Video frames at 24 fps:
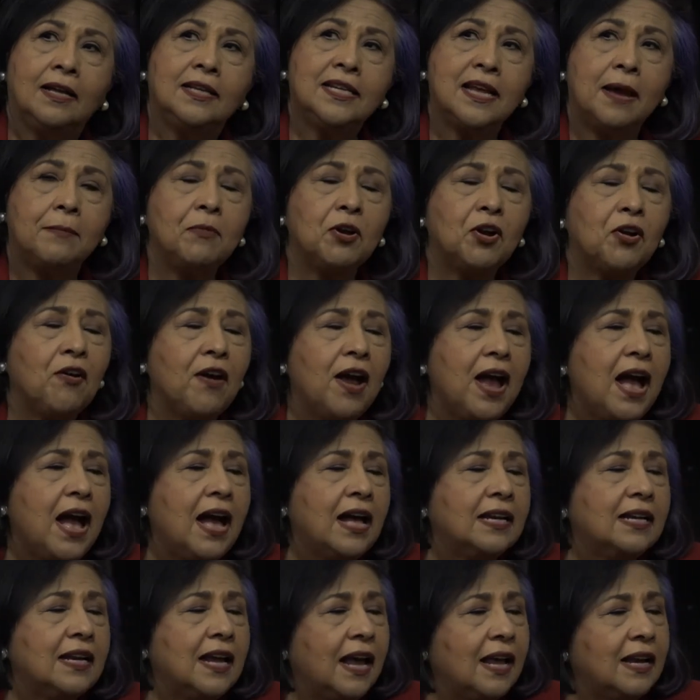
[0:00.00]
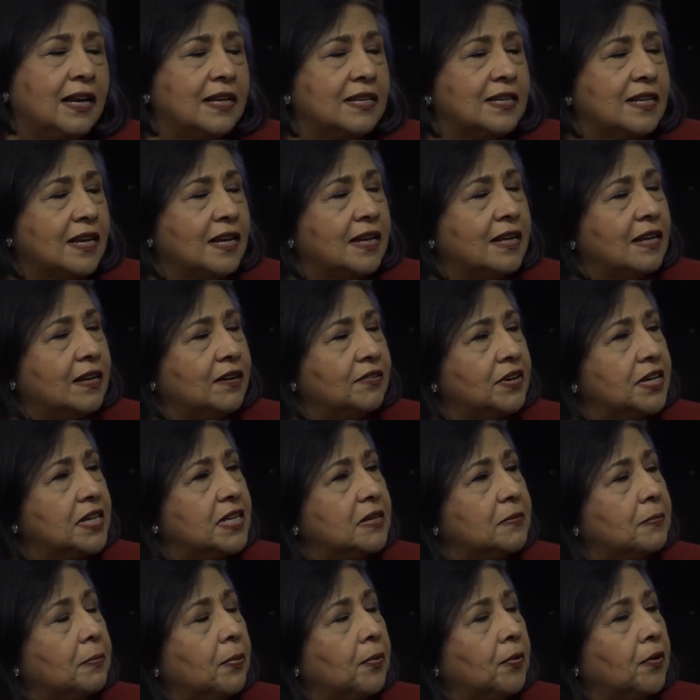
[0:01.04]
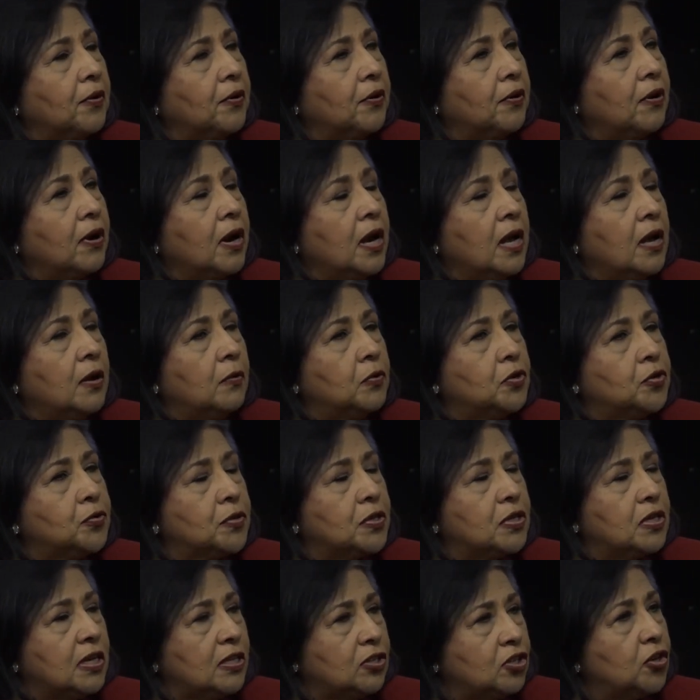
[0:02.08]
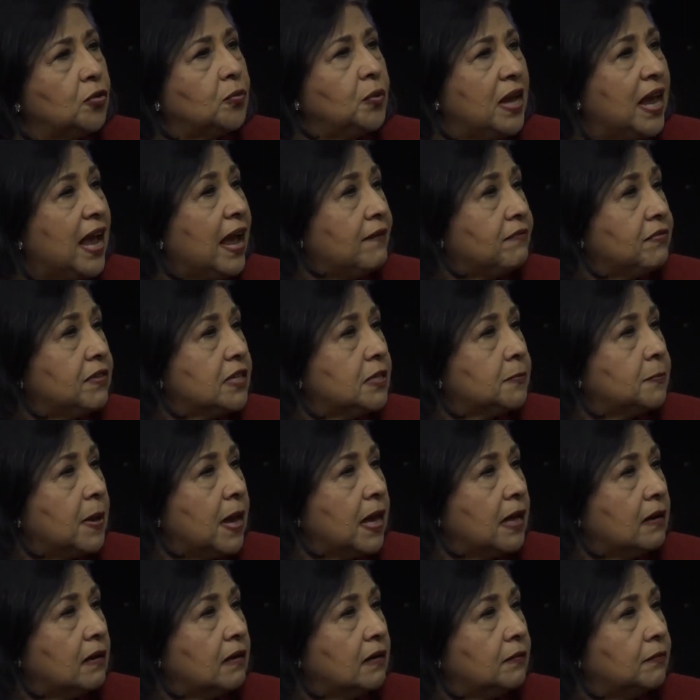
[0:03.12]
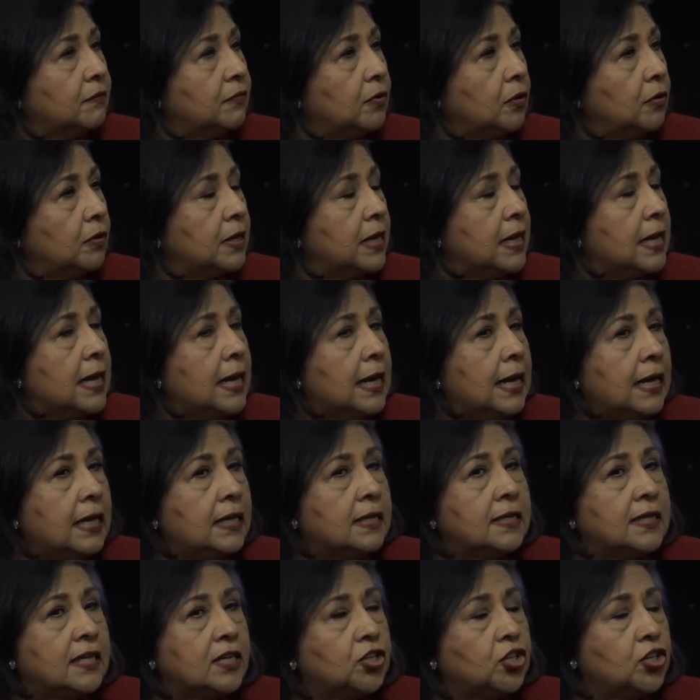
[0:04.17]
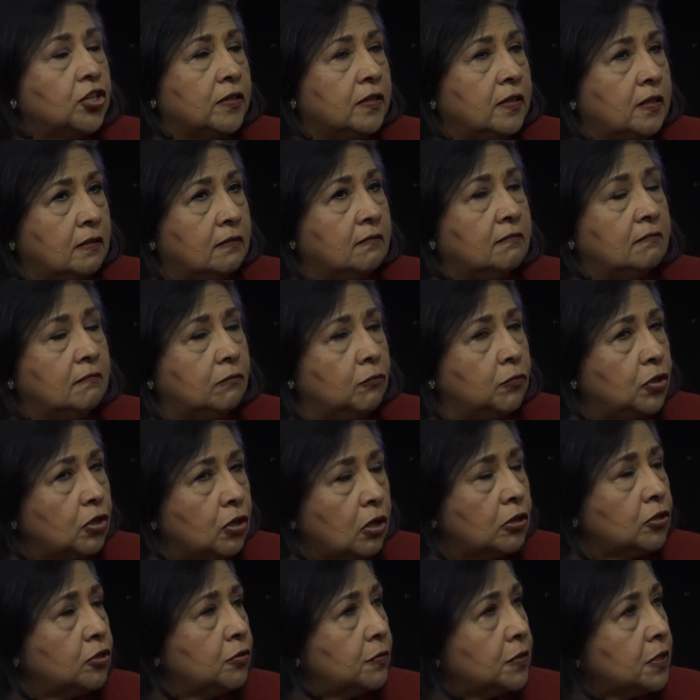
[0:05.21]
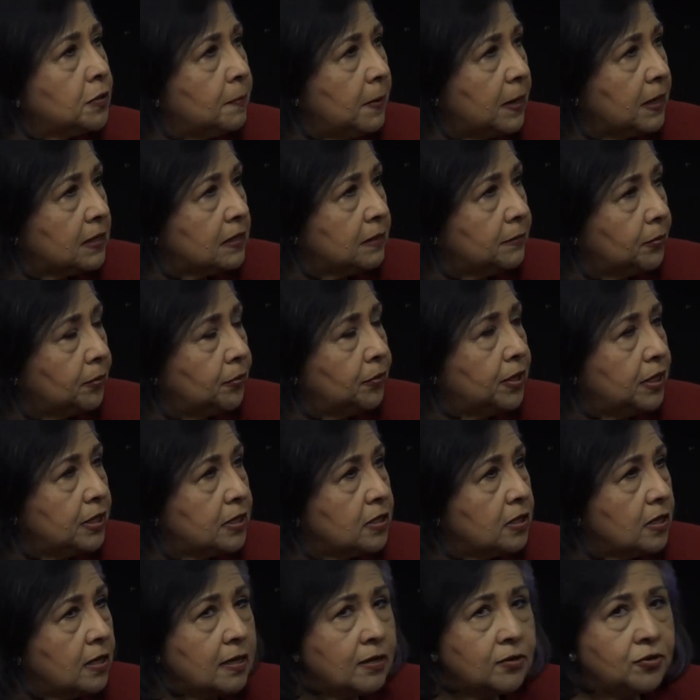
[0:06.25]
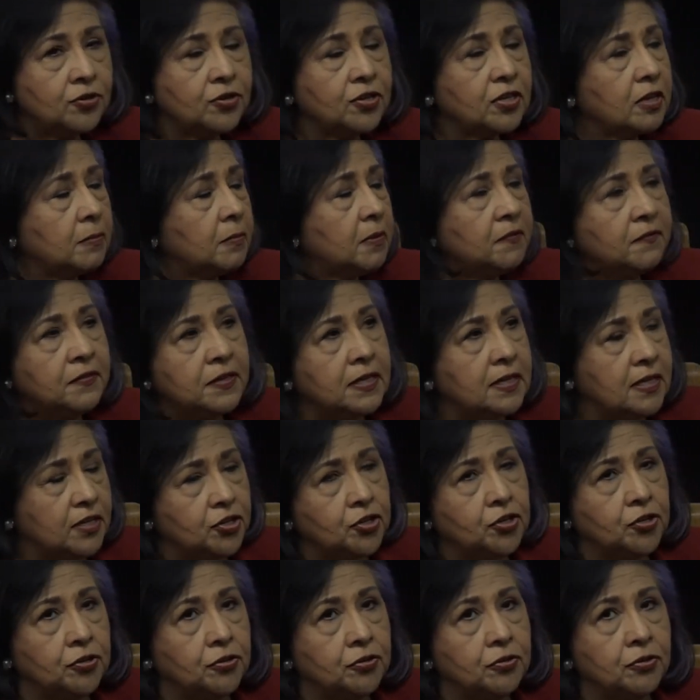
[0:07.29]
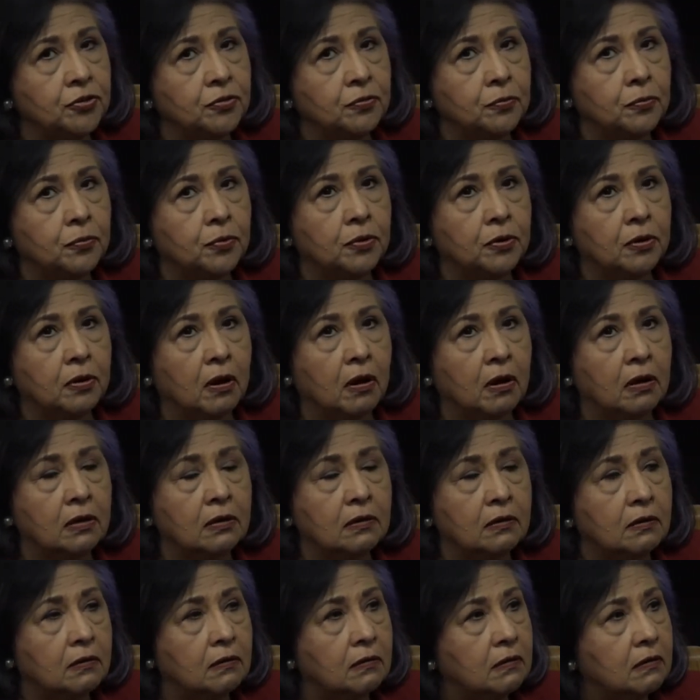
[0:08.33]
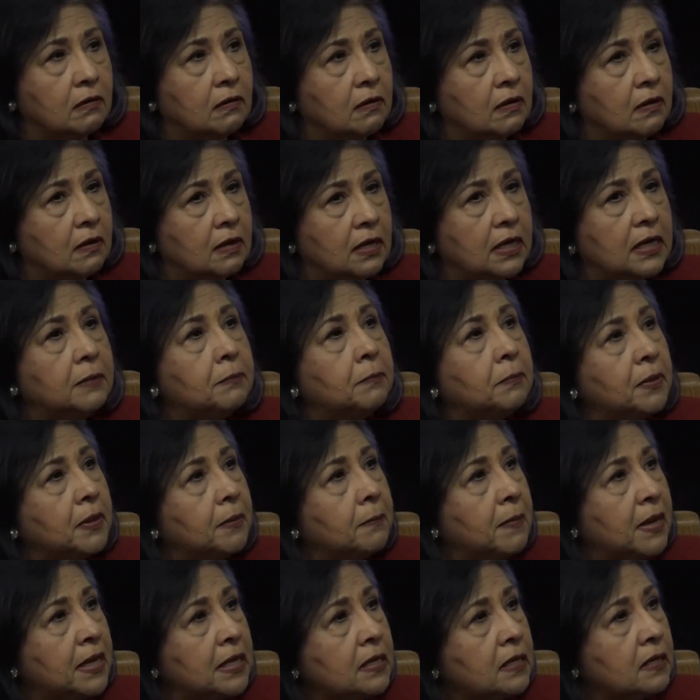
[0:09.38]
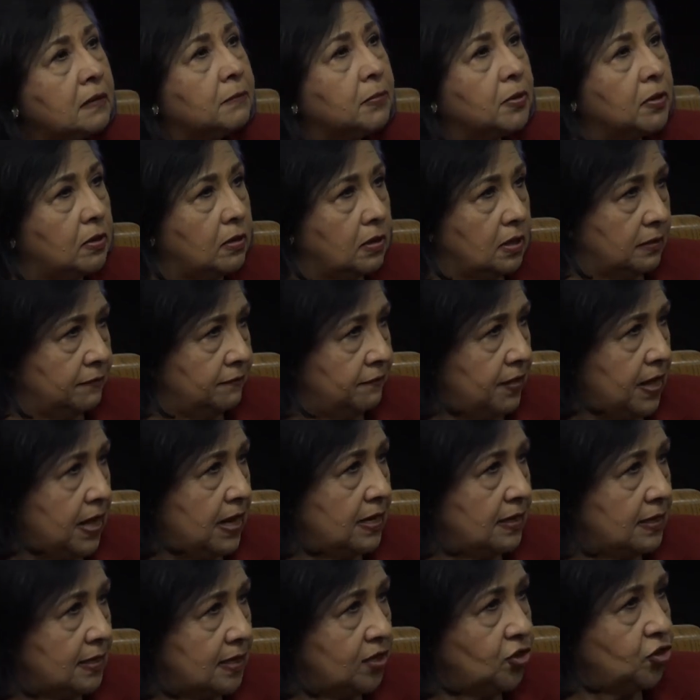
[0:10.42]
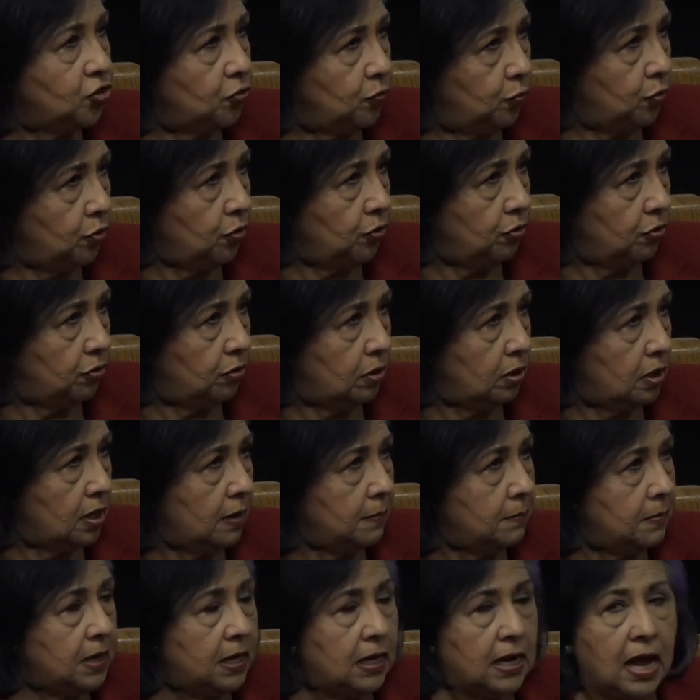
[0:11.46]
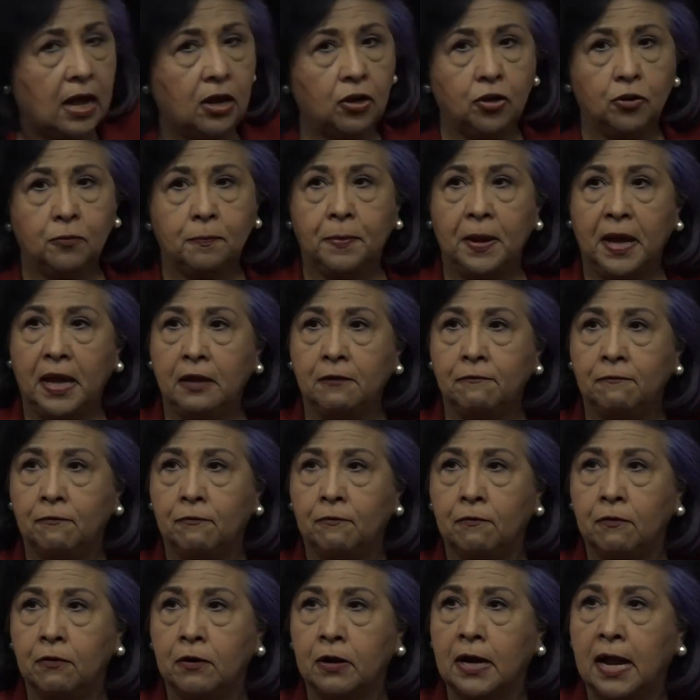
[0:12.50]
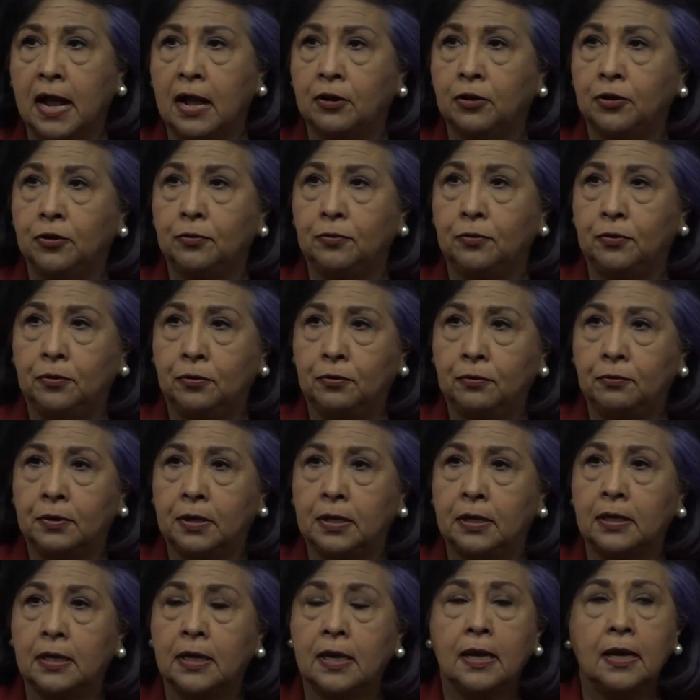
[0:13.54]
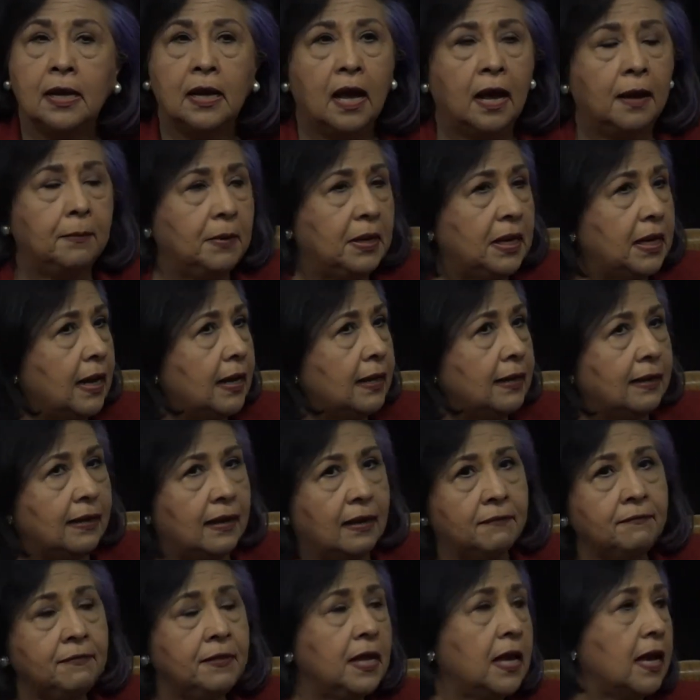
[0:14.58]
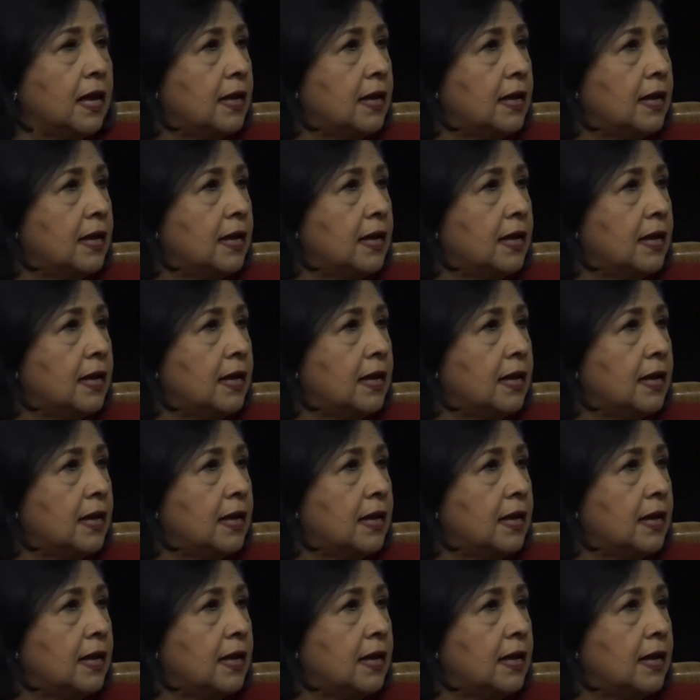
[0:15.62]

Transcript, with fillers: Democrat and as a Hillary supporter, which was, so we have this battle on Is it, with all due respect to Bernie Sanders, some of his issues were not implementable, if that is such a word. I mean, how do you pay for it? How do you do it? I mean, I love the